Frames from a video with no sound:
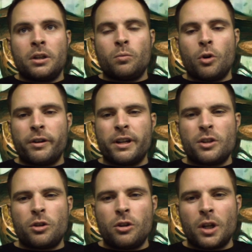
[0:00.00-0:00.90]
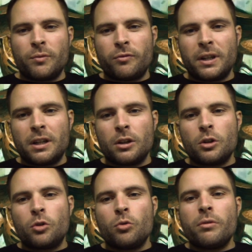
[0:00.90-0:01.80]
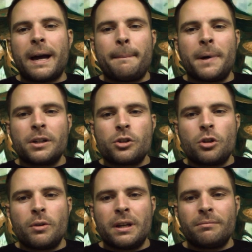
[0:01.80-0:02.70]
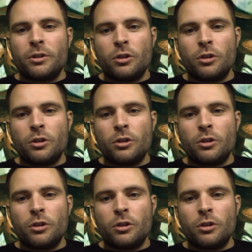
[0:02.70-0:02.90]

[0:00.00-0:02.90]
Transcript: Warriors, who you don't think are going to do that much to it.